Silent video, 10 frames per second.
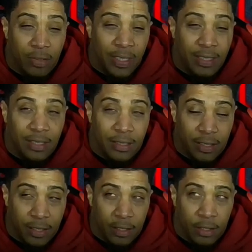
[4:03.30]
the rights to
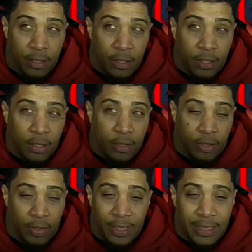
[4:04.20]
Tigger,
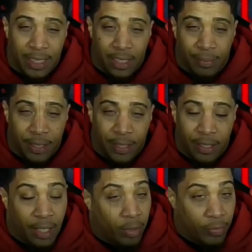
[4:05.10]
so he's not gonna be in
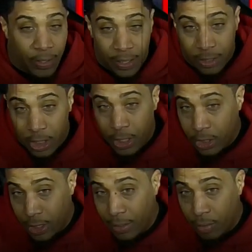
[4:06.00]
it. I don't know if that can change
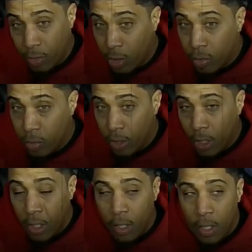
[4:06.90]
down the road,
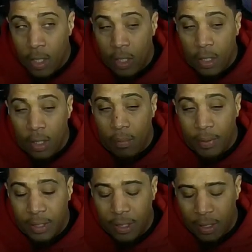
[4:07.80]

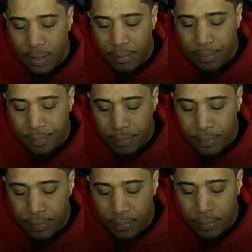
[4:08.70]
but um,
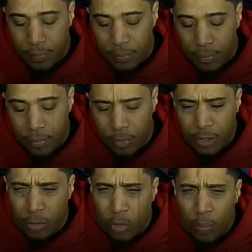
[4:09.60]
was
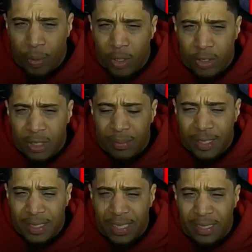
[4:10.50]
it Rupert or something
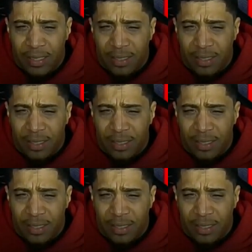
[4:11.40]
like that?